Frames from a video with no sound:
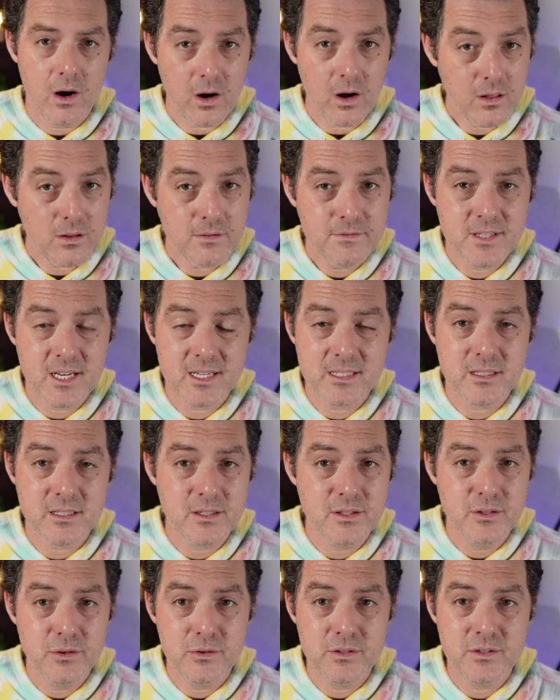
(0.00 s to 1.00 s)
All all of
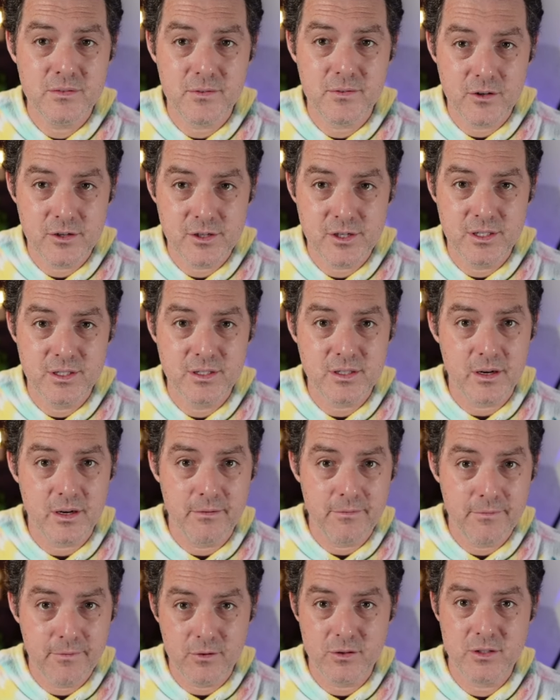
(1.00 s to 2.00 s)
Tesla's newest versions
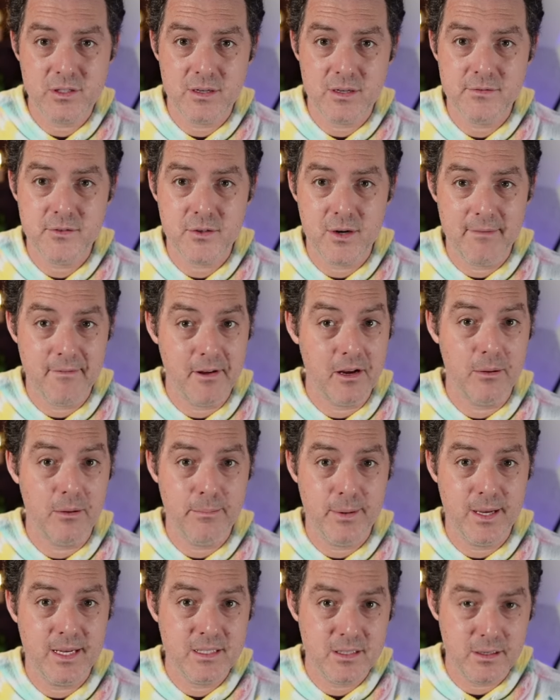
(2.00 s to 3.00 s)
of full self-driving are
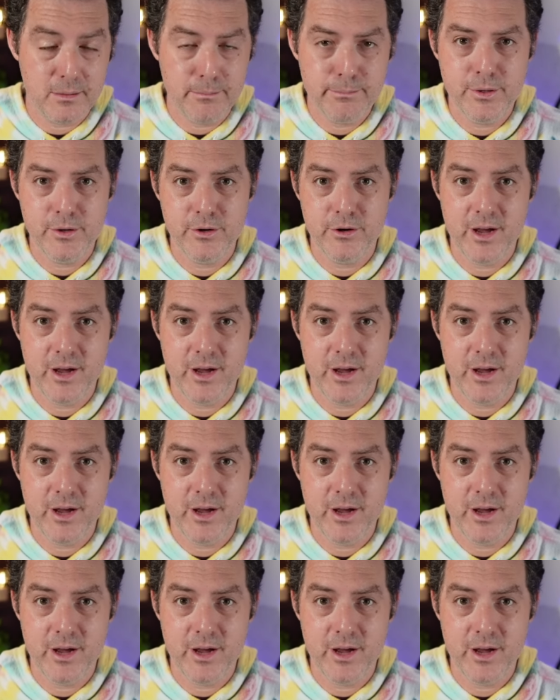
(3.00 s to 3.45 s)
based on pure